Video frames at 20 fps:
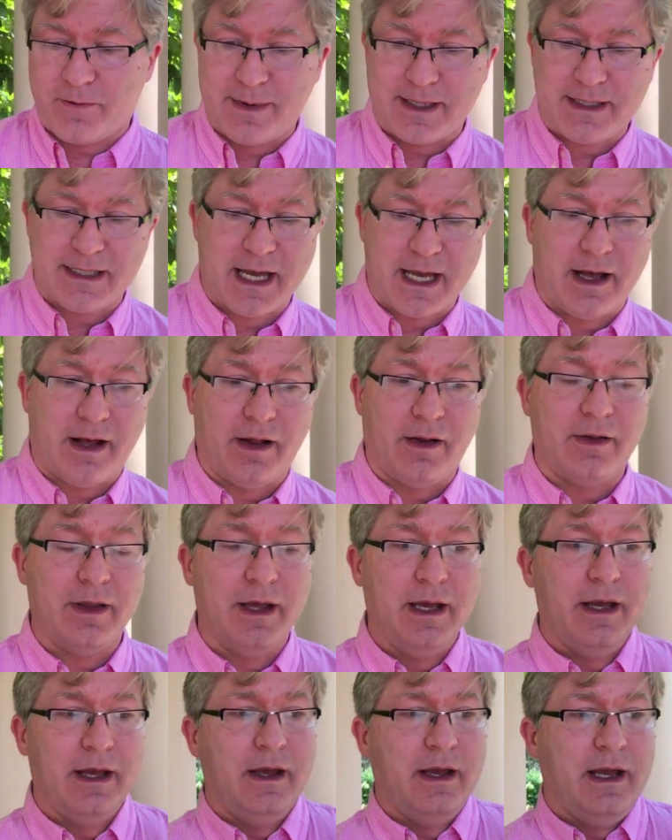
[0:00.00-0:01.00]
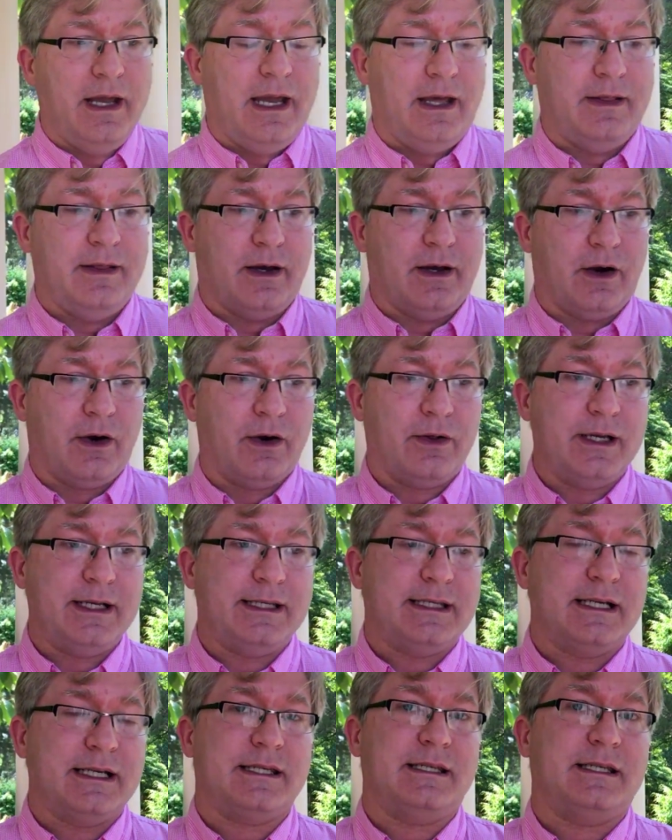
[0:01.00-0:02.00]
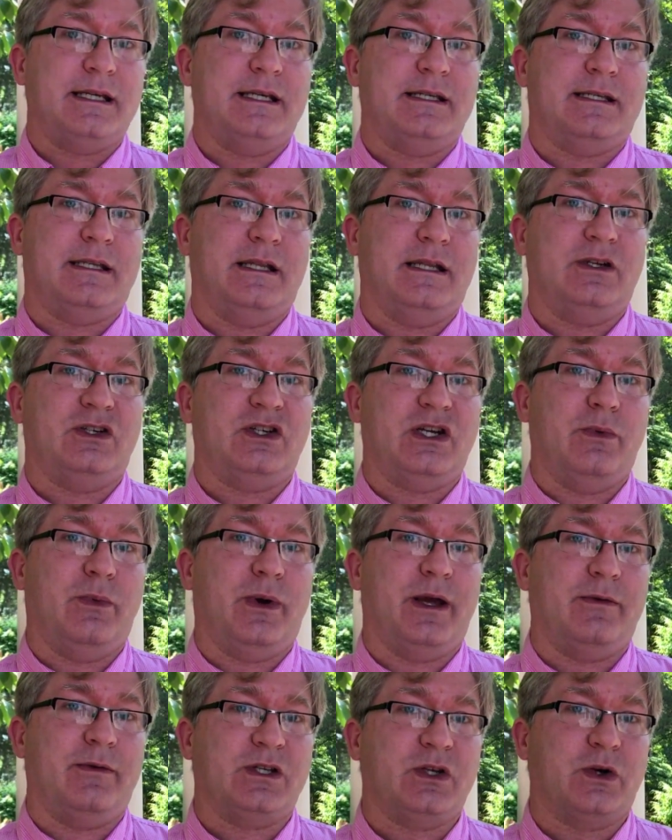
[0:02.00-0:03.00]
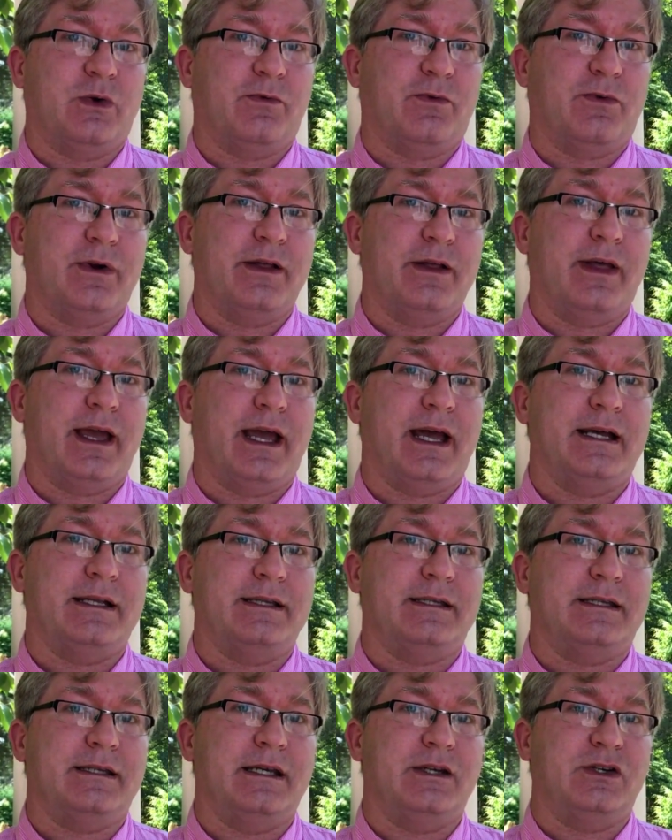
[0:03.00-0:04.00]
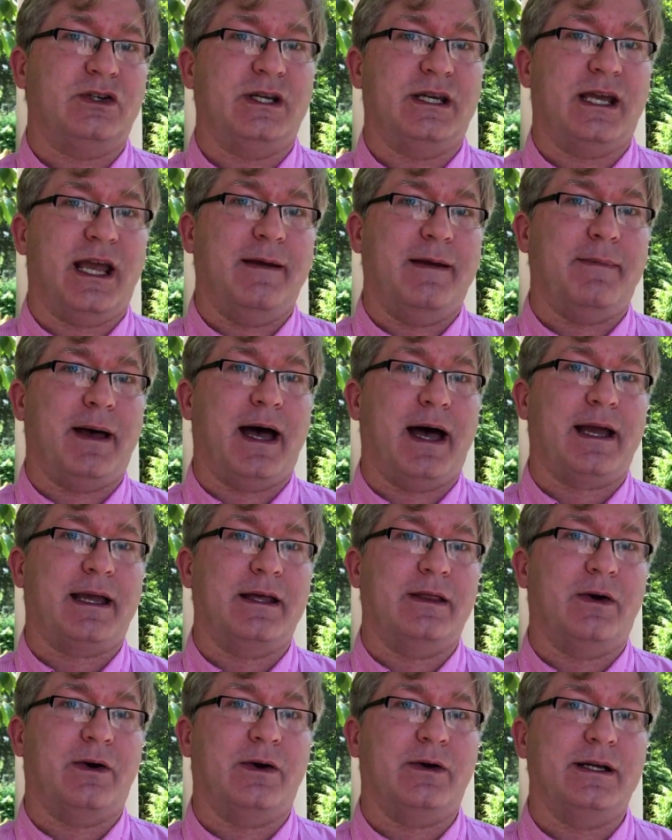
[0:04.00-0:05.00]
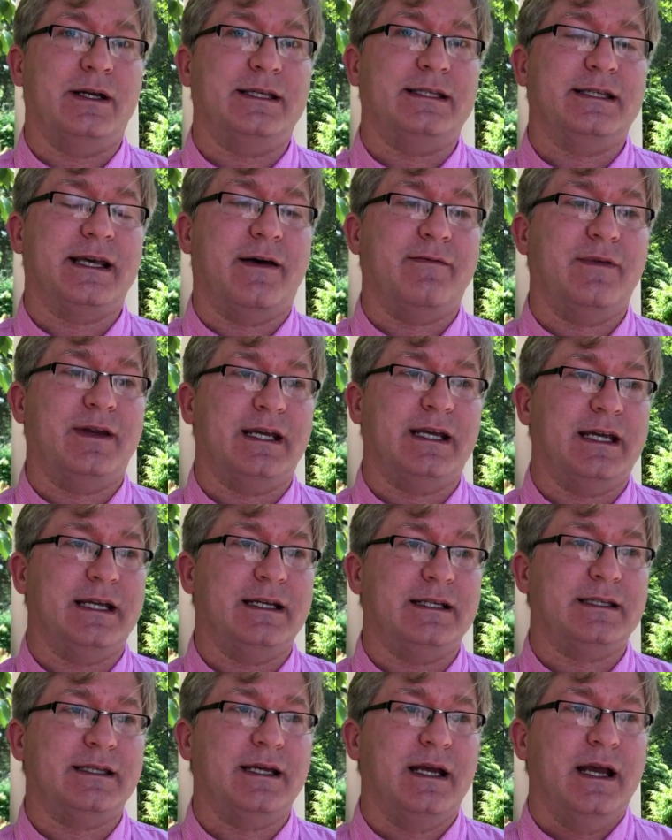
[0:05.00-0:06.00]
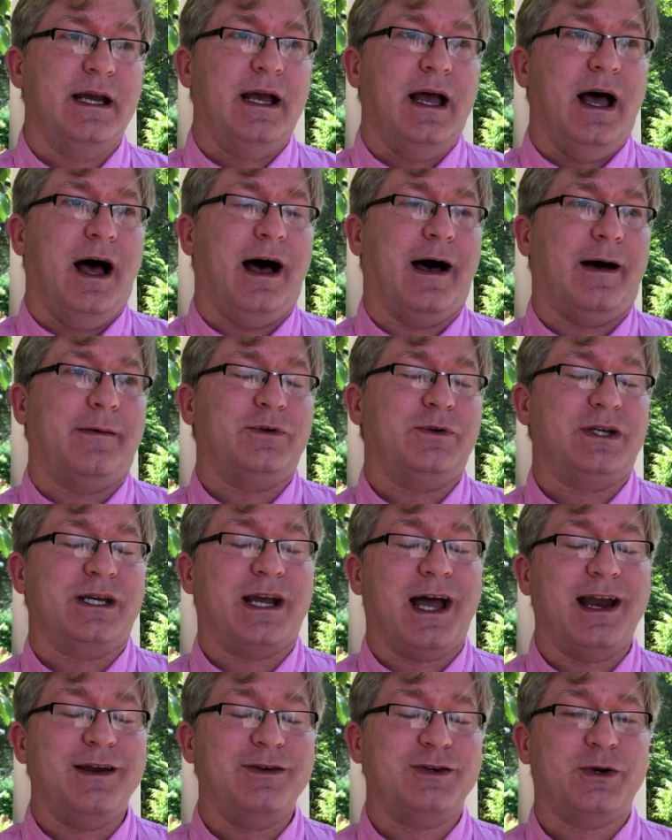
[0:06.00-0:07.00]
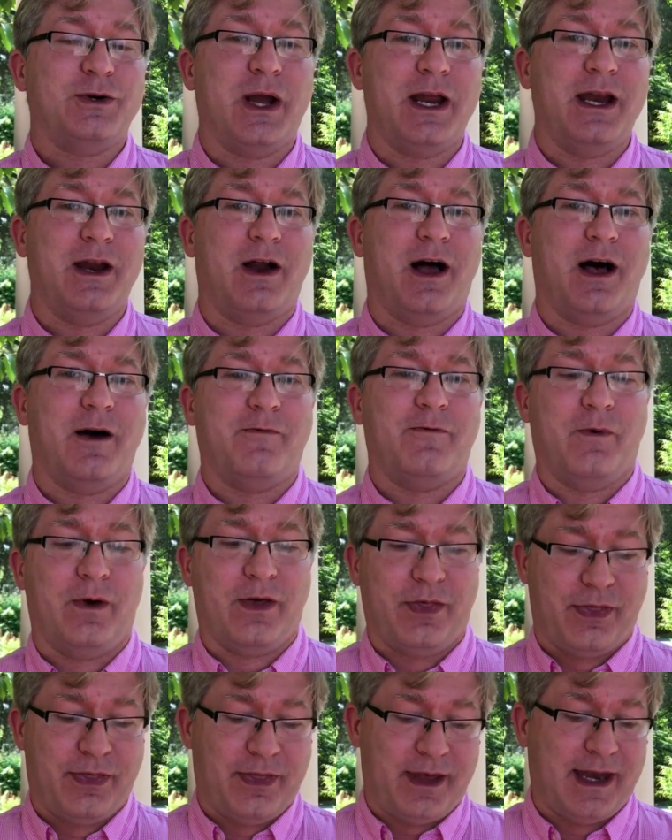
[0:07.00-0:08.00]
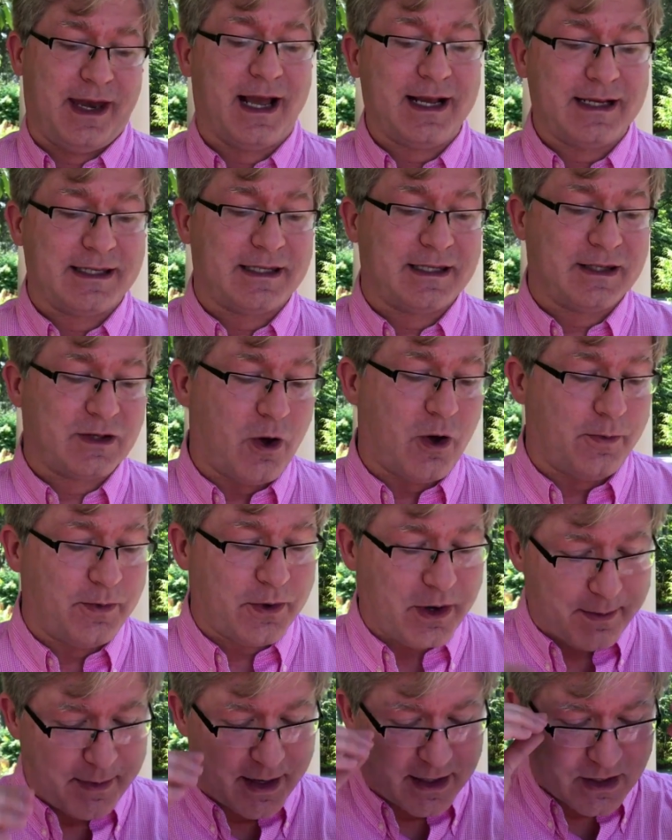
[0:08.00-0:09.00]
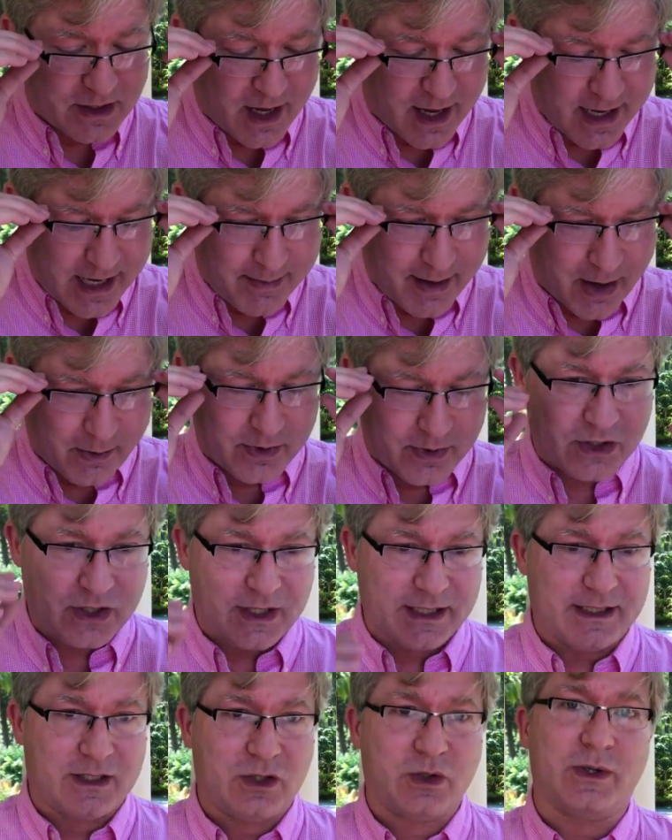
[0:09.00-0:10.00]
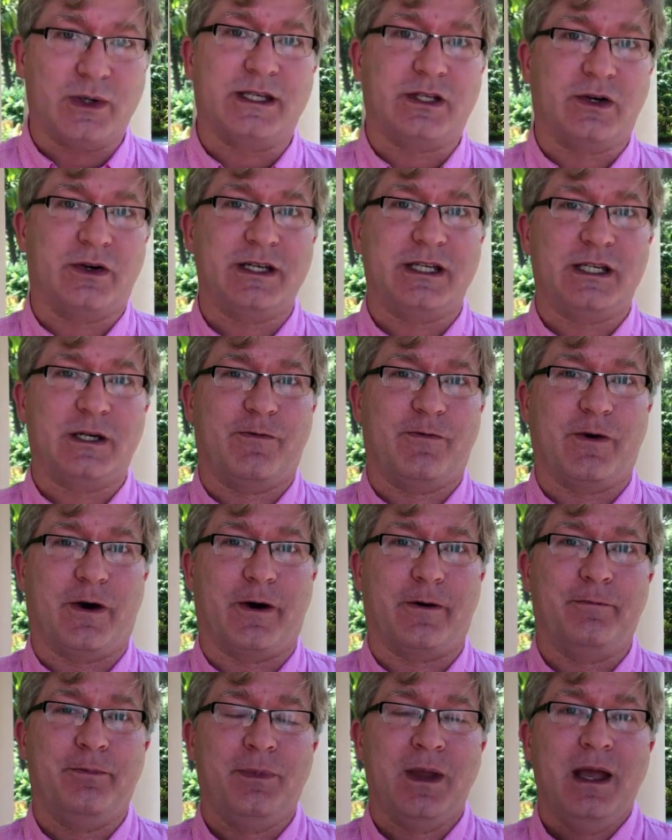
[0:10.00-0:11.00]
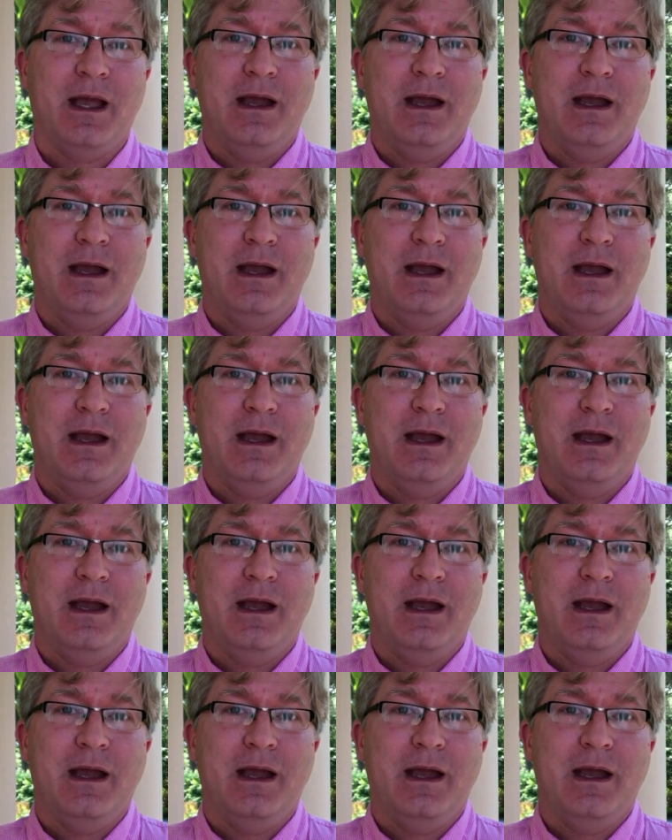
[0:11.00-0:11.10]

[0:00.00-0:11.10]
for Mattel in the early 60s and then she went sort of freelance. Then yeah. she came back in the early 70s. Um, she kind of traded off with the next sculptor I'm going to talk about, which is Joyce Christopher.